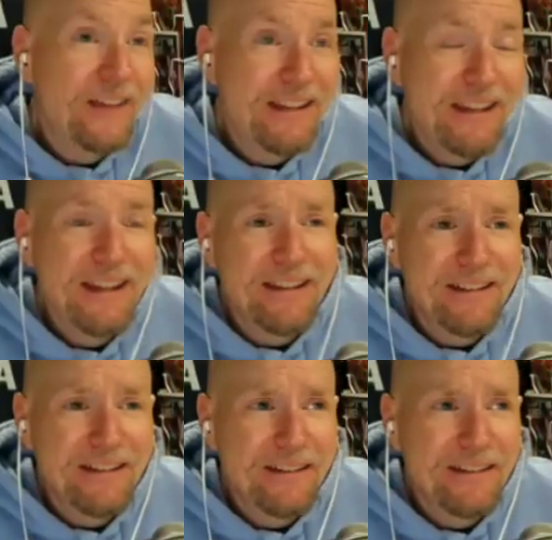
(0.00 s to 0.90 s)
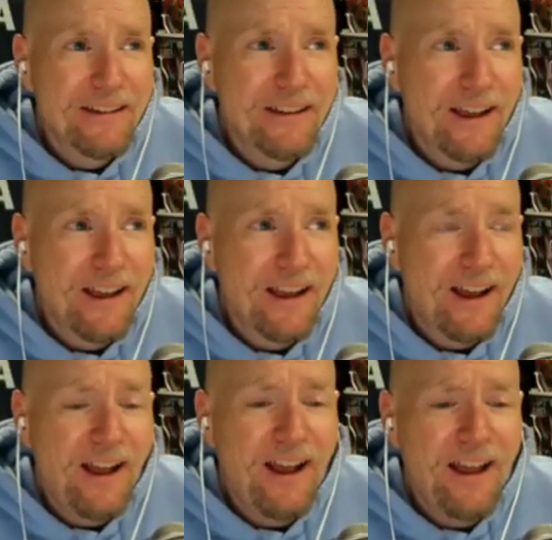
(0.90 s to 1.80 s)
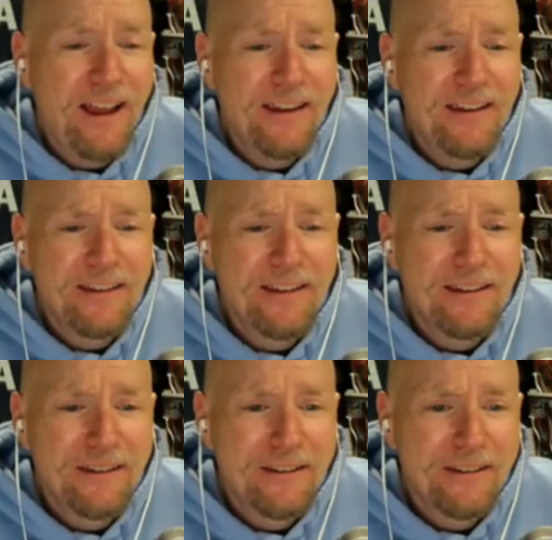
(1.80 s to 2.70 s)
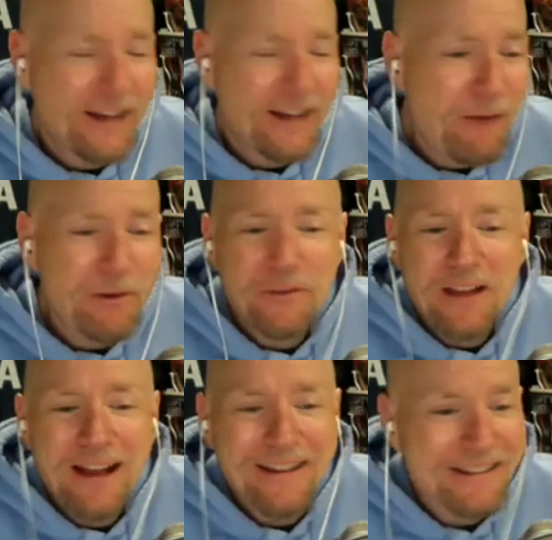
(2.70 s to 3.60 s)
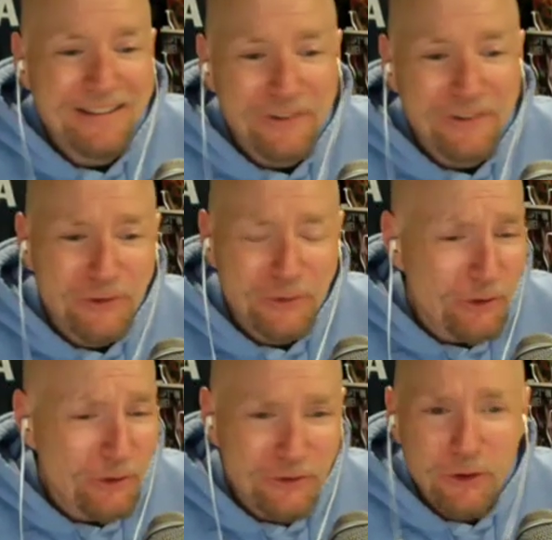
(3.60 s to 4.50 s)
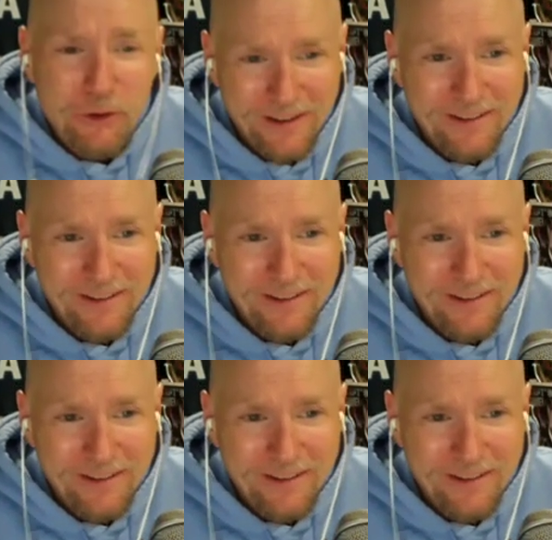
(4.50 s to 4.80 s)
a kid, I I would have gotten into this story so big,